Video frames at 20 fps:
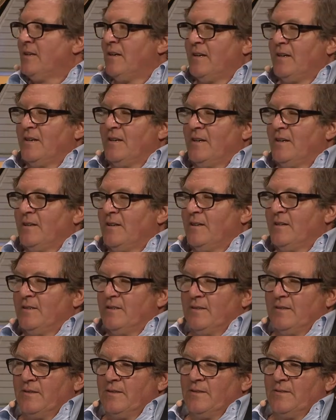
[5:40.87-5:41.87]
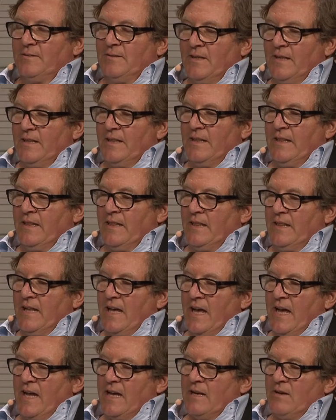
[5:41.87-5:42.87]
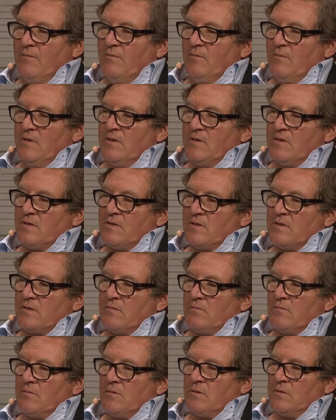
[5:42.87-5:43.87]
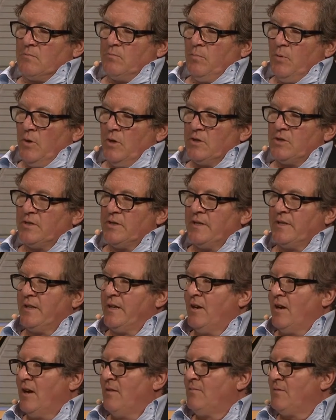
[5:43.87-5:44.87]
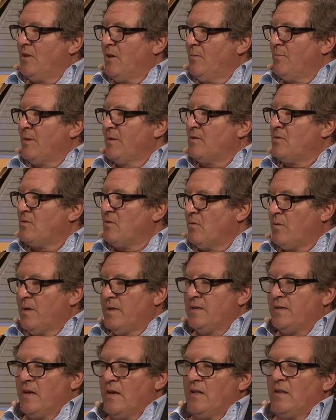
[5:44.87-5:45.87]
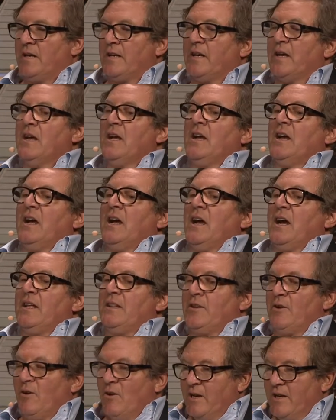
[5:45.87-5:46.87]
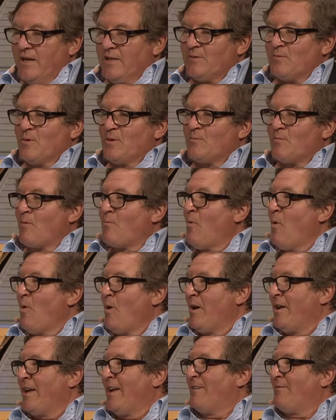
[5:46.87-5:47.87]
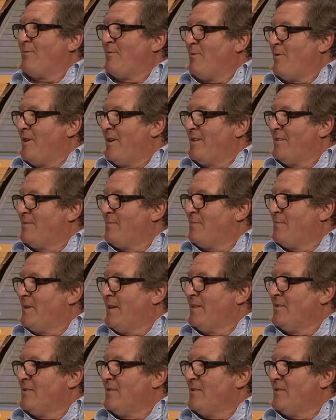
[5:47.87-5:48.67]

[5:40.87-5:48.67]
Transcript: Uh, that was pushing the envelope on storytelling, and the audience was rewarding it for it.